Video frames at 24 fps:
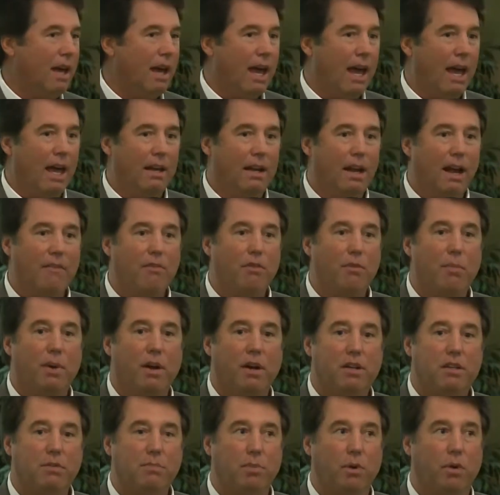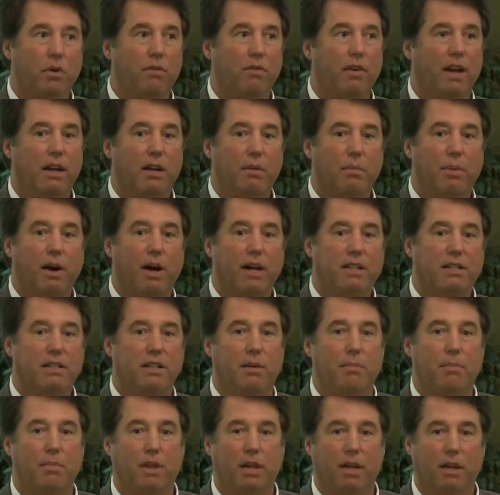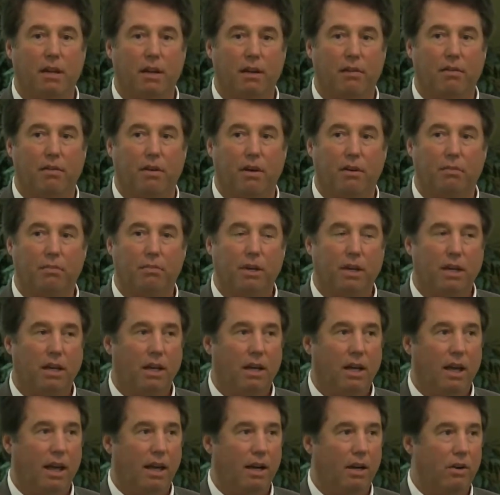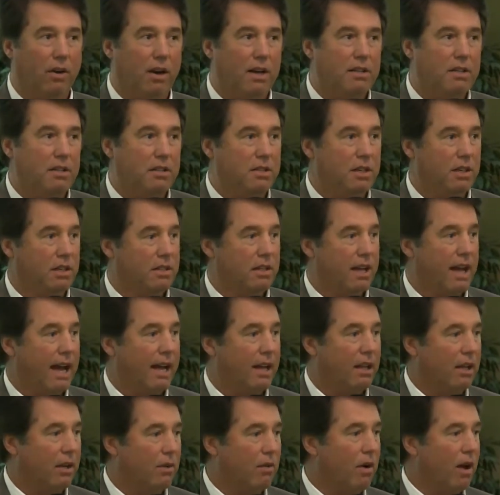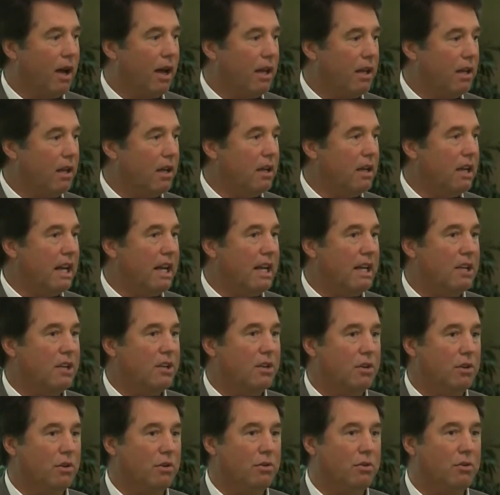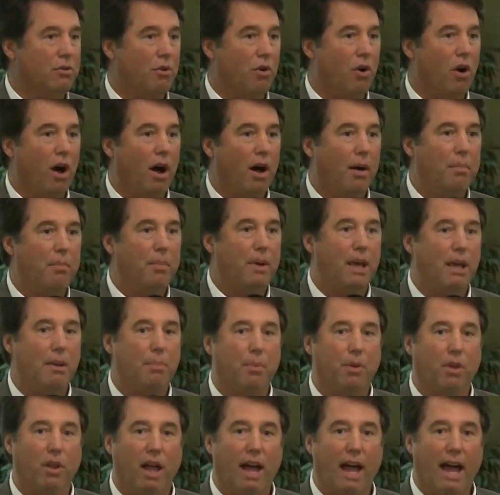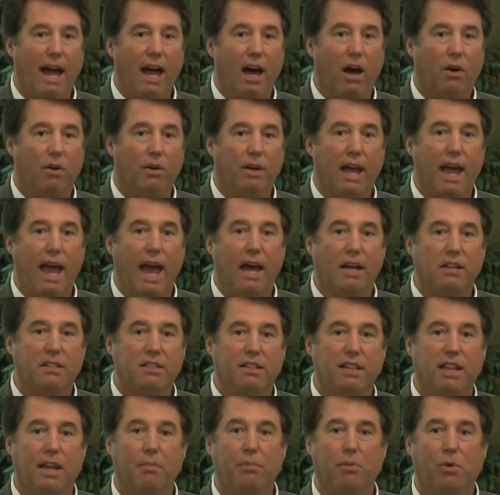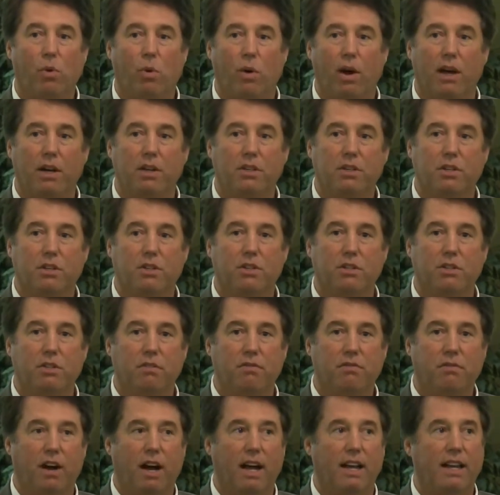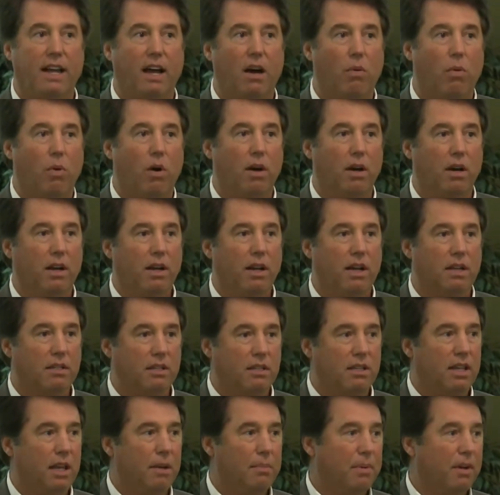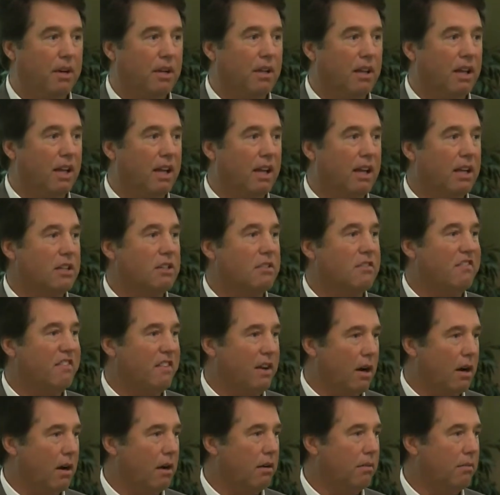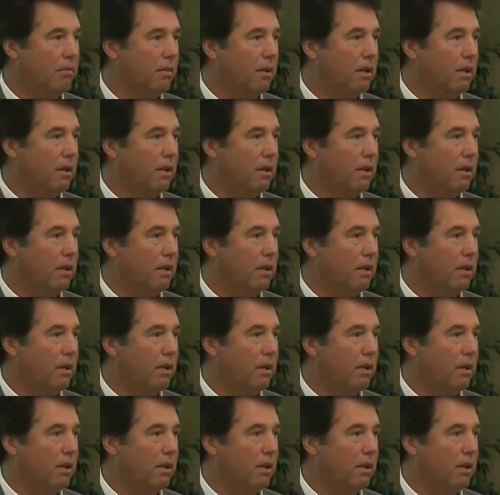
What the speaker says: And everybody's motivated by something different. And Grayson's exactly right. You need to draw people out, ask them questions to find out what it is. And typically it is fear.